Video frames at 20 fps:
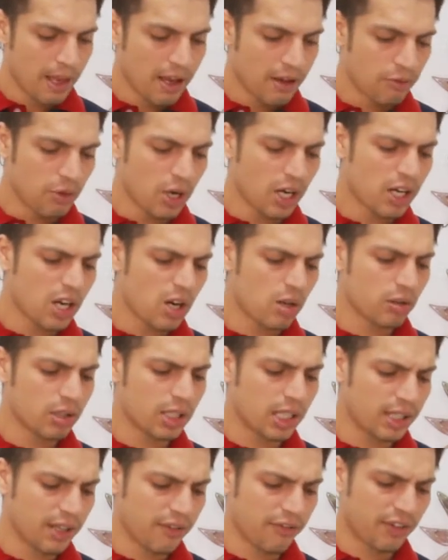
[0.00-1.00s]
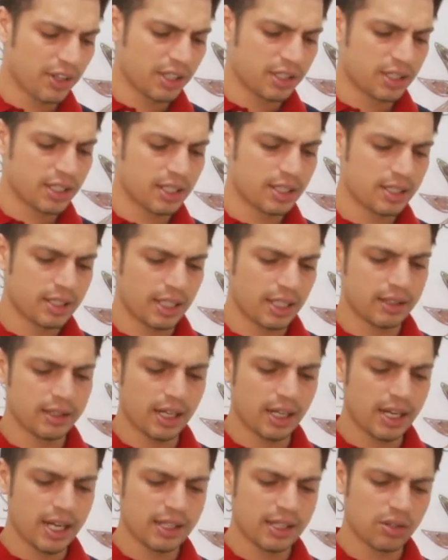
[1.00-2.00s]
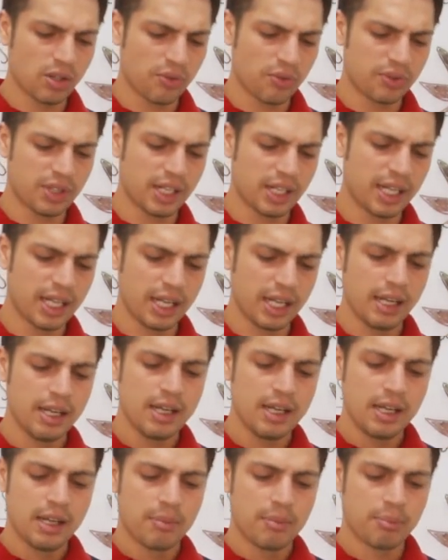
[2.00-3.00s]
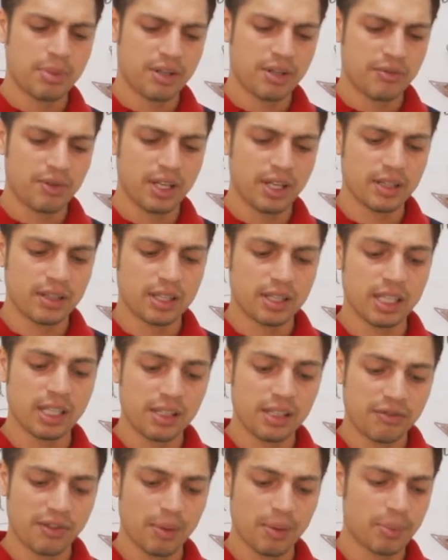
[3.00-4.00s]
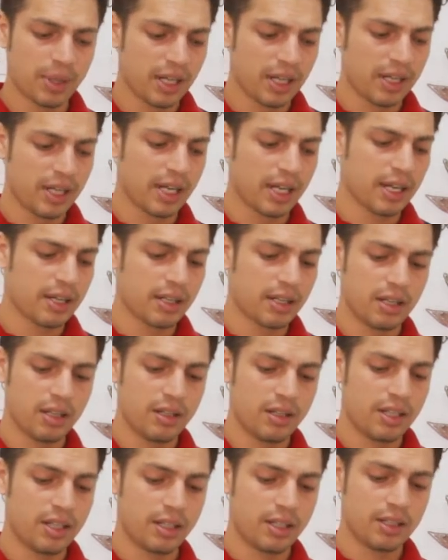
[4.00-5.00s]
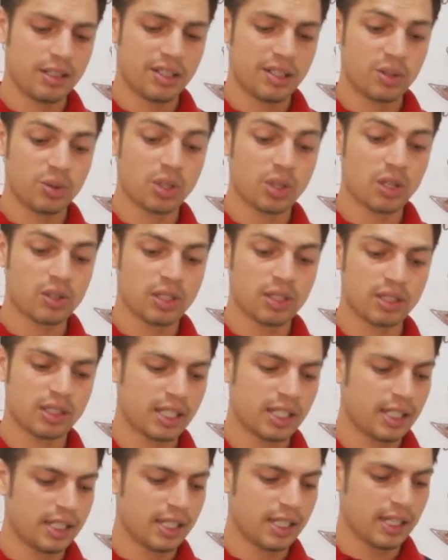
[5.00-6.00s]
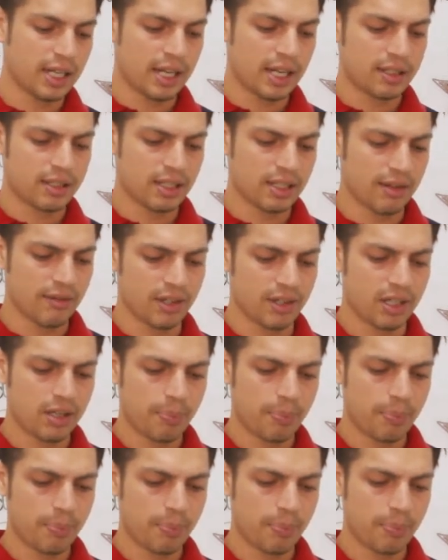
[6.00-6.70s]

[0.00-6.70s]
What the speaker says: Work out the differences in the length of the day between 3rd February 2013 and 7.